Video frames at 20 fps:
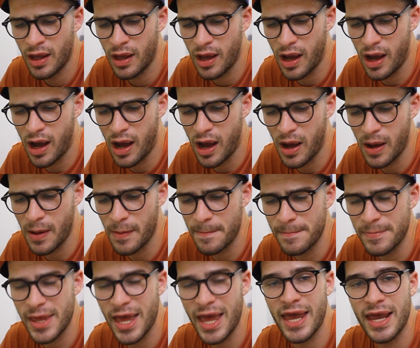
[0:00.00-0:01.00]

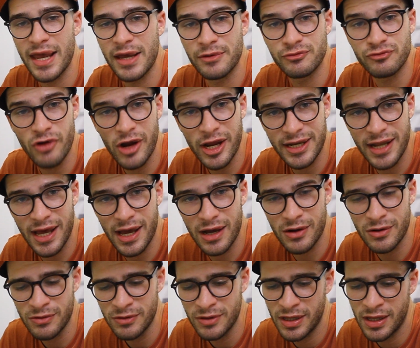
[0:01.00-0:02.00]
And right
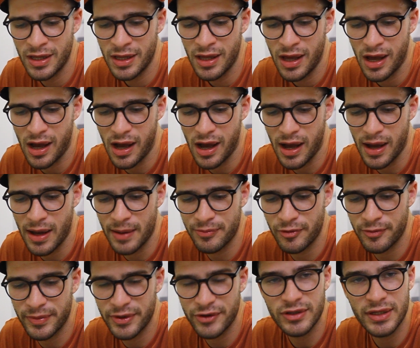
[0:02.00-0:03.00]
now,
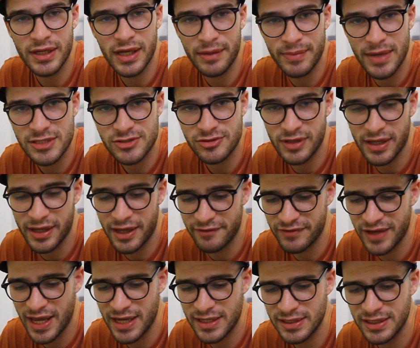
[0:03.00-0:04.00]
Premier League and Master League have
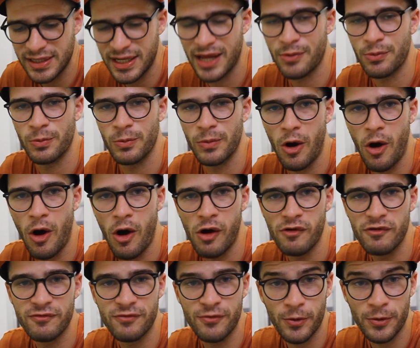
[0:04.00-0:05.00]
ended, and
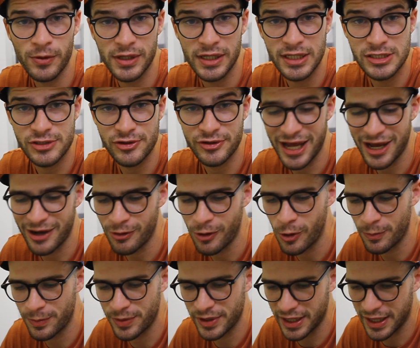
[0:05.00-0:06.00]
all 4 leagues are now
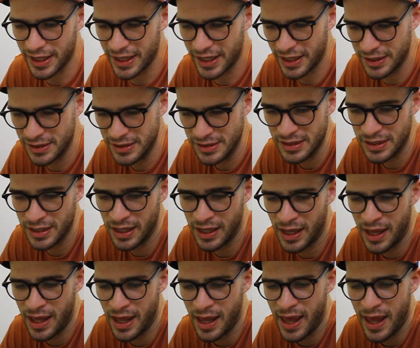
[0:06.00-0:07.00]
open again.
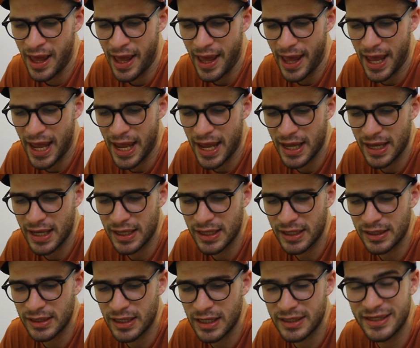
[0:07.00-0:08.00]

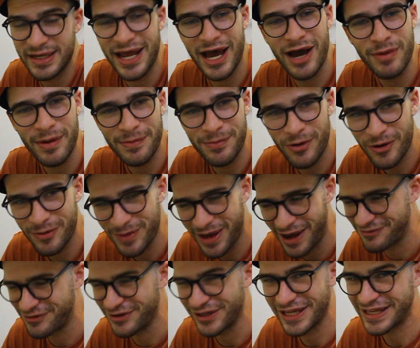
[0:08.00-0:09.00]
And now my Pokemon,
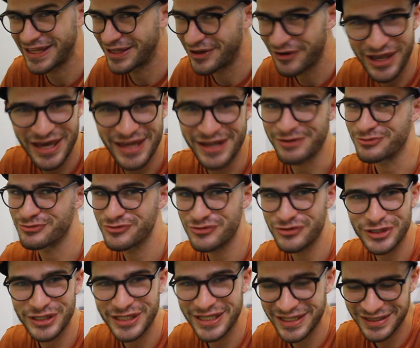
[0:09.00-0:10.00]
I feel like they're getting
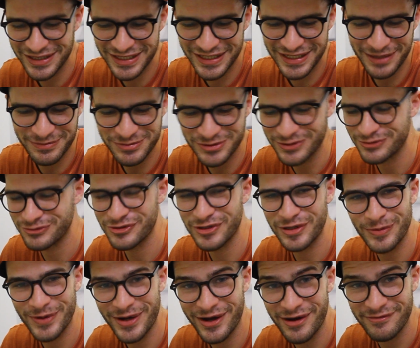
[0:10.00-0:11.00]
really elite. I'm doing
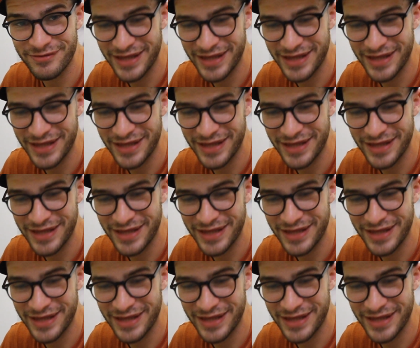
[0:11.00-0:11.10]
really well.